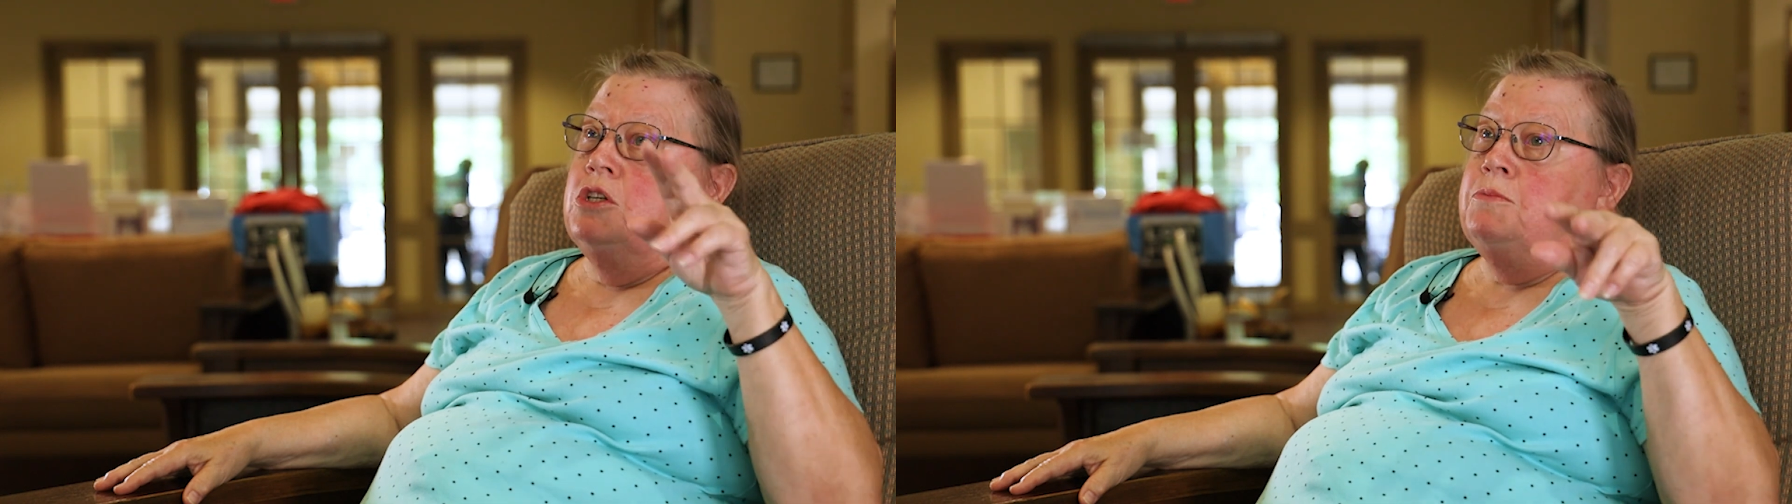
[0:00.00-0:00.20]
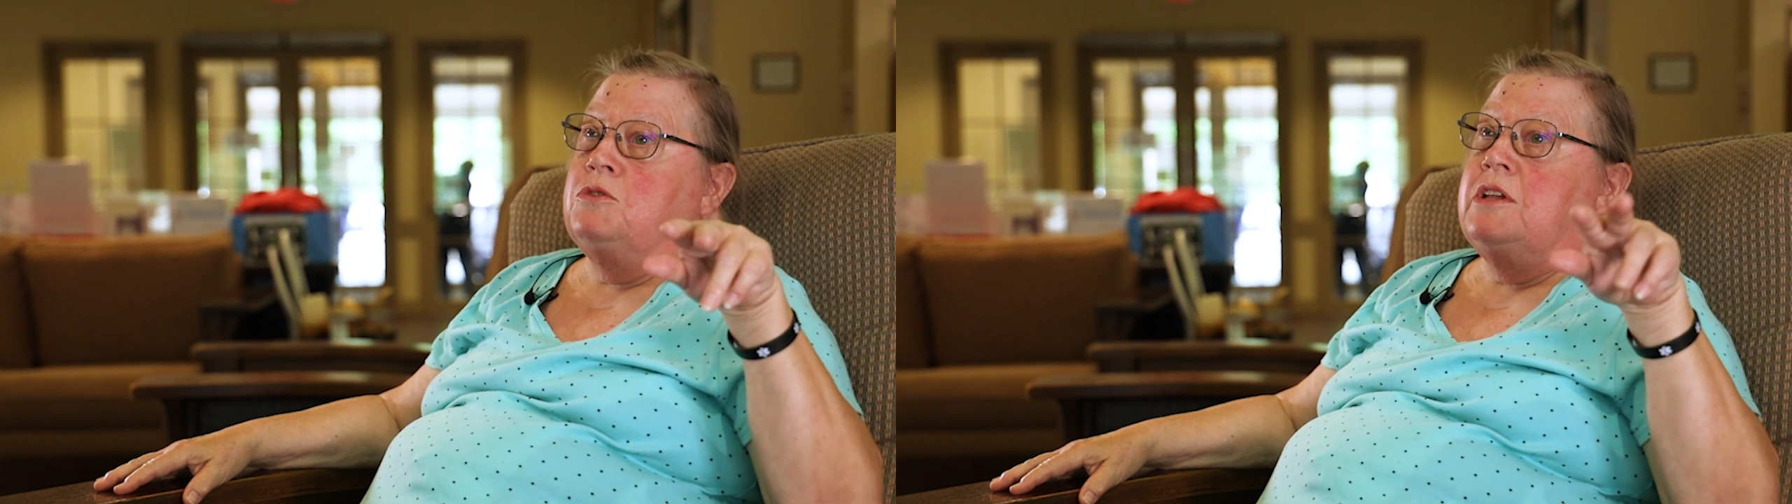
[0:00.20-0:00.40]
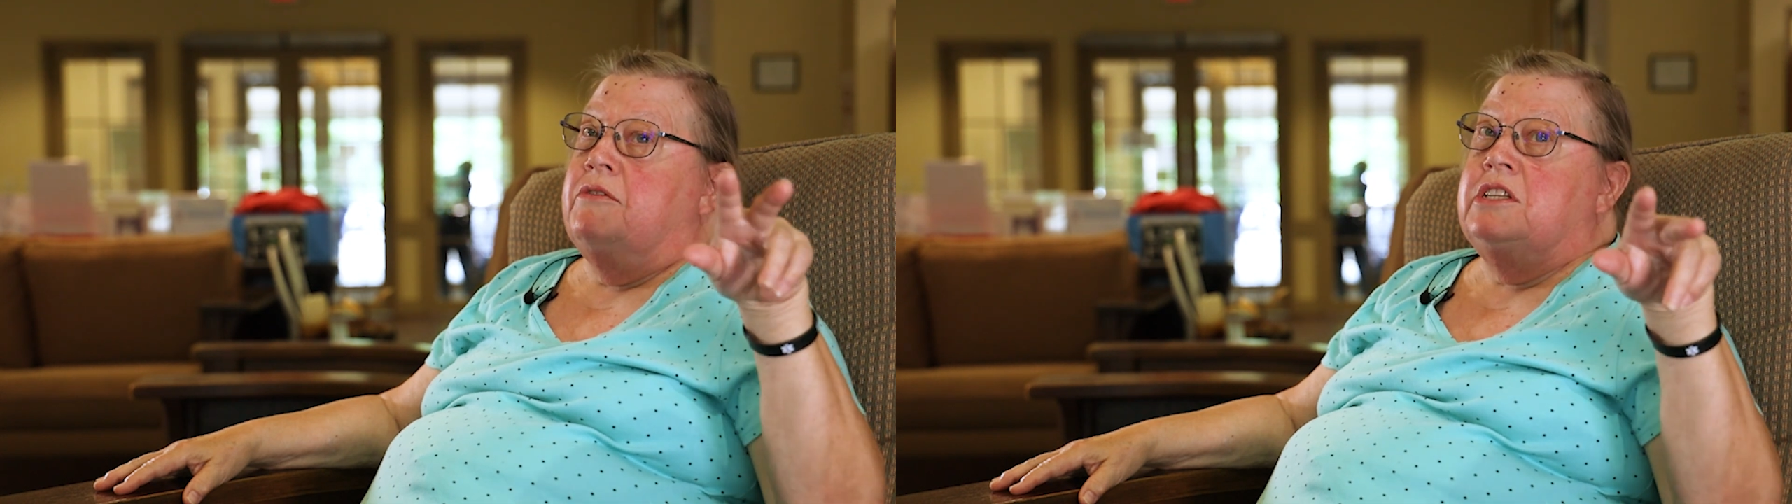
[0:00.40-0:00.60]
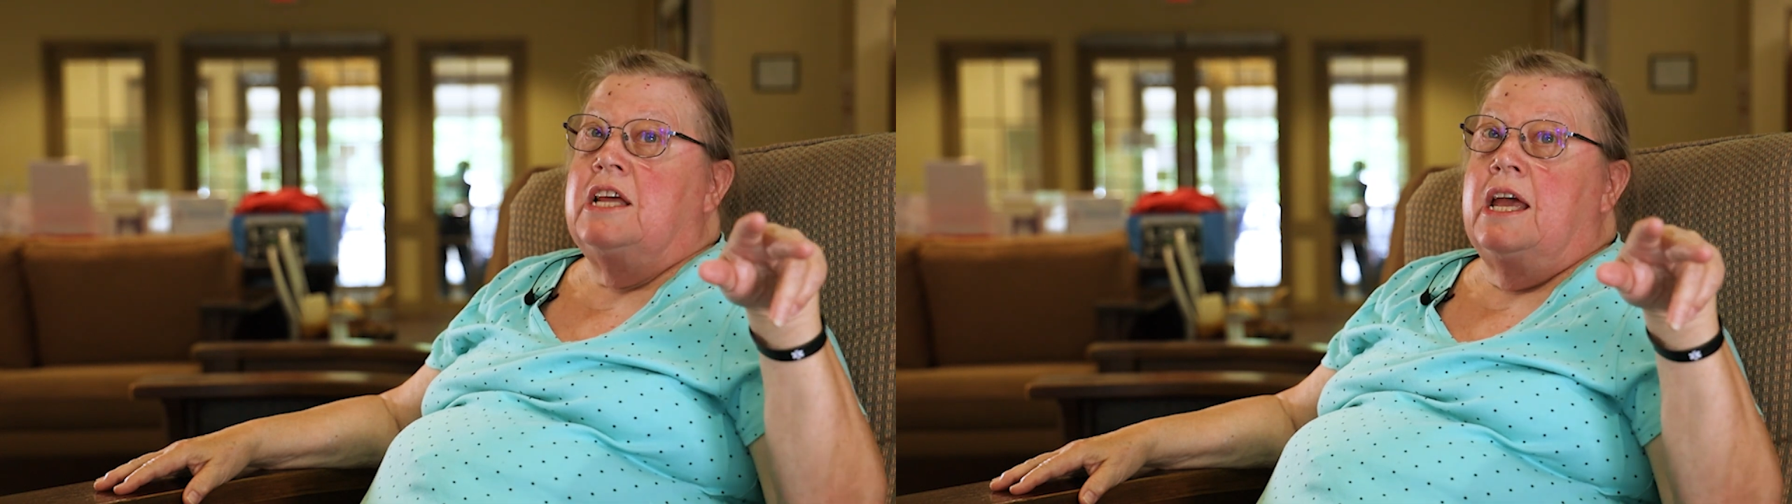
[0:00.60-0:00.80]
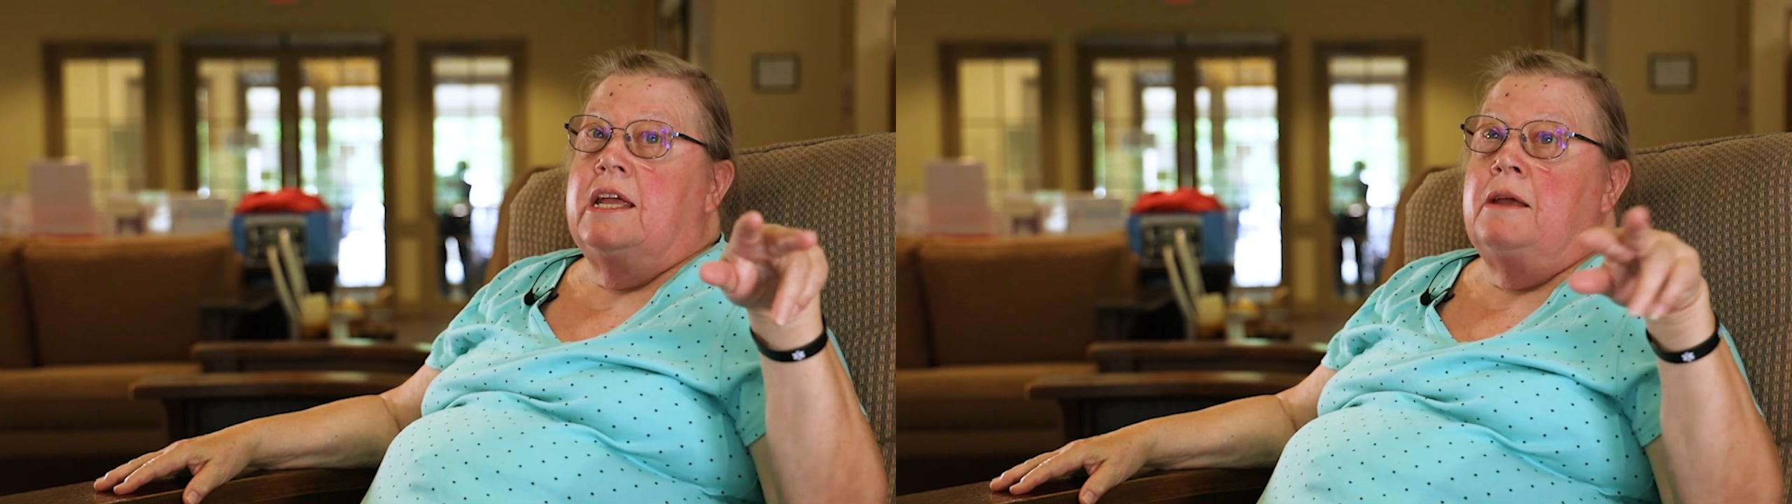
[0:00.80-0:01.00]
You're supposed to have a
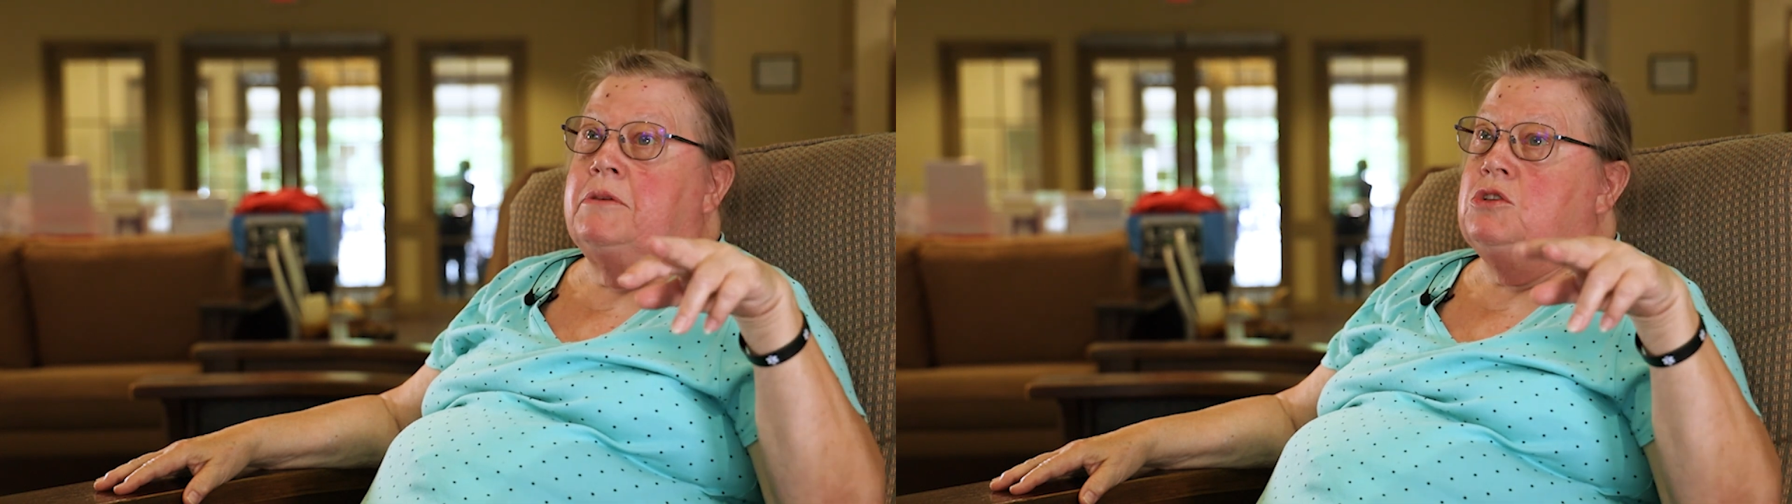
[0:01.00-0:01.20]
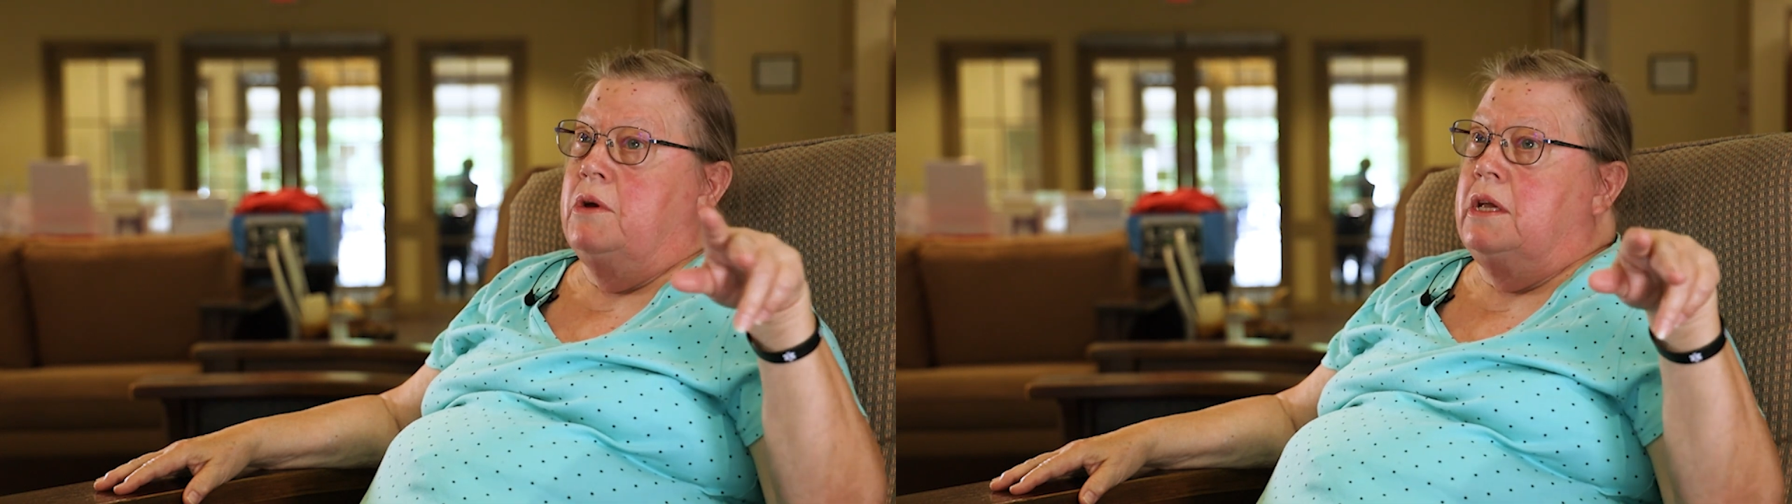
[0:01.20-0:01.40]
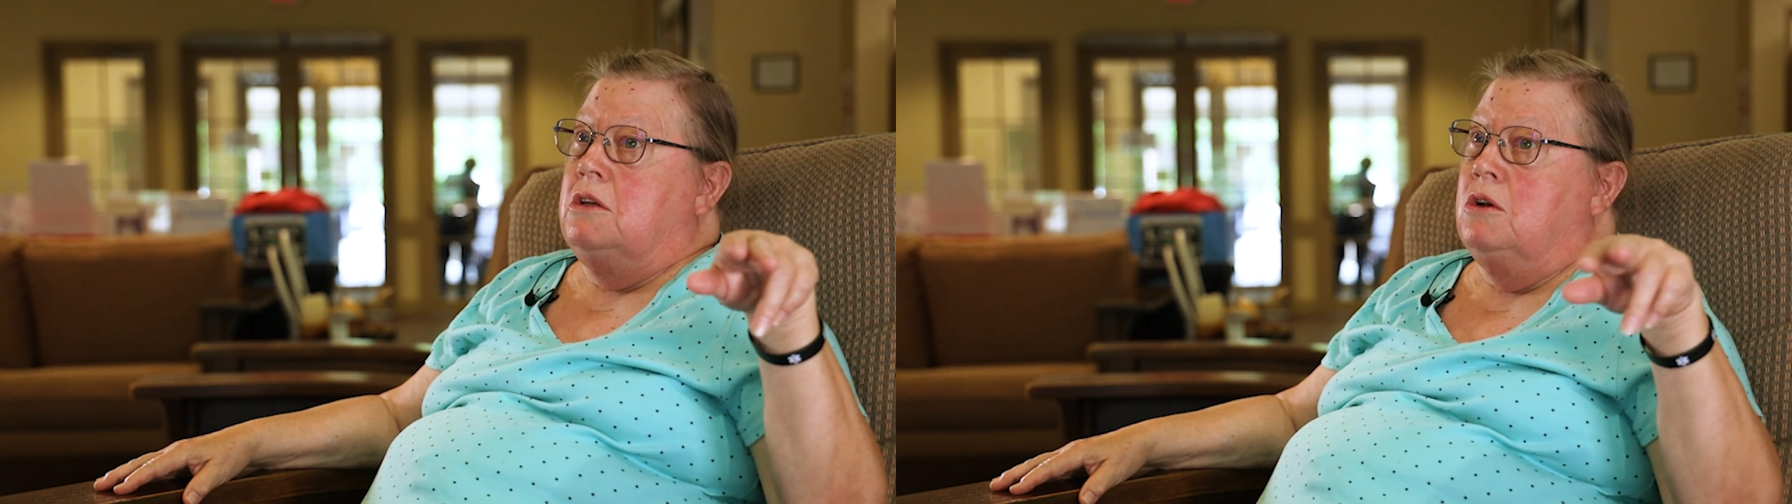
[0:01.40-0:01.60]
day in between,